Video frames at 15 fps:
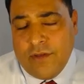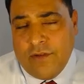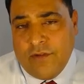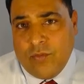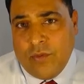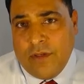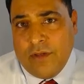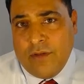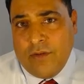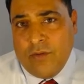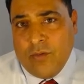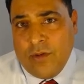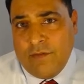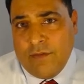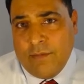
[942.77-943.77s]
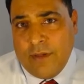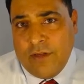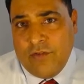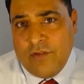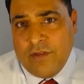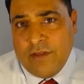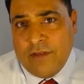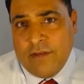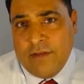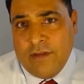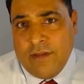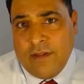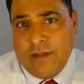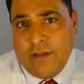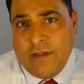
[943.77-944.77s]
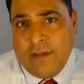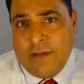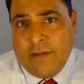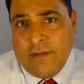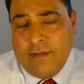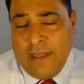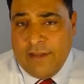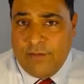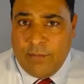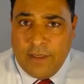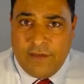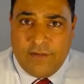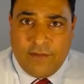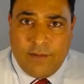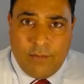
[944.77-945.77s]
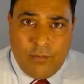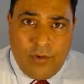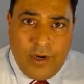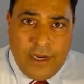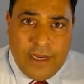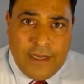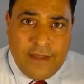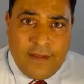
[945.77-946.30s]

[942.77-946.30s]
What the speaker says: So when neuroinflammation takes place in the brain,